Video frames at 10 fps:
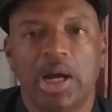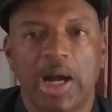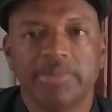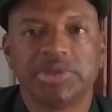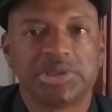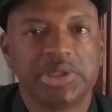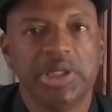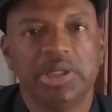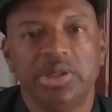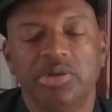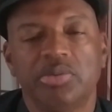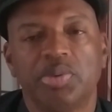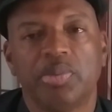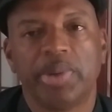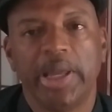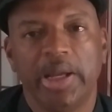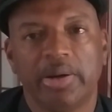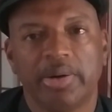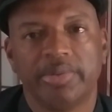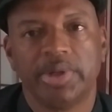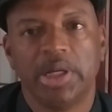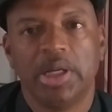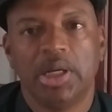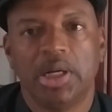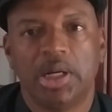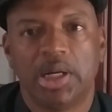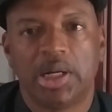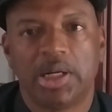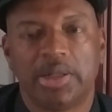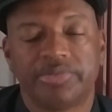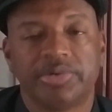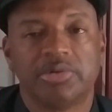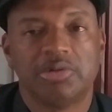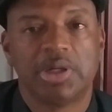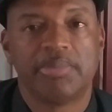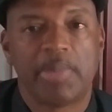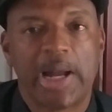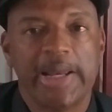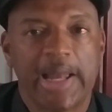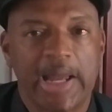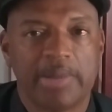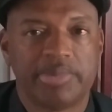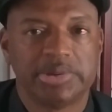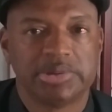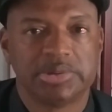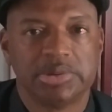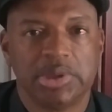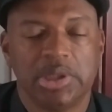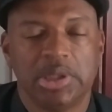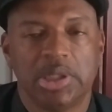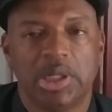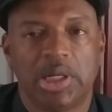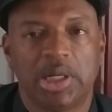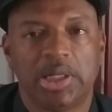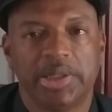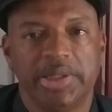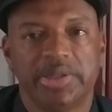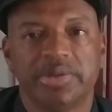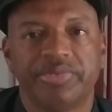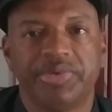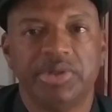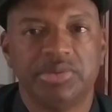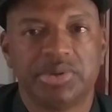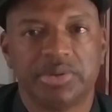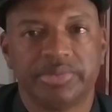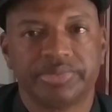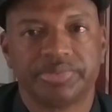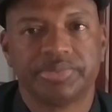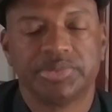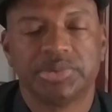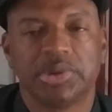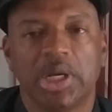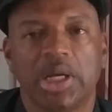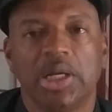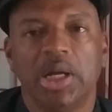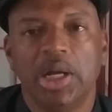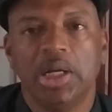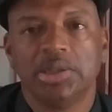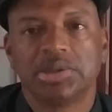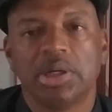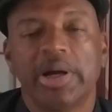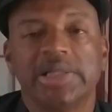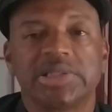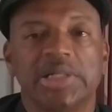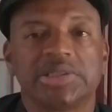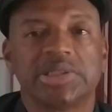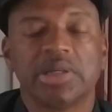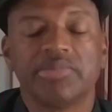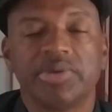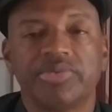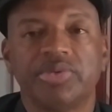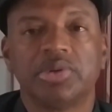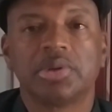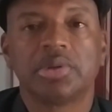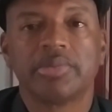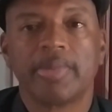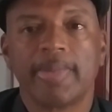I'm just getting you prepared for what might happen in the future, okay? So as I said before,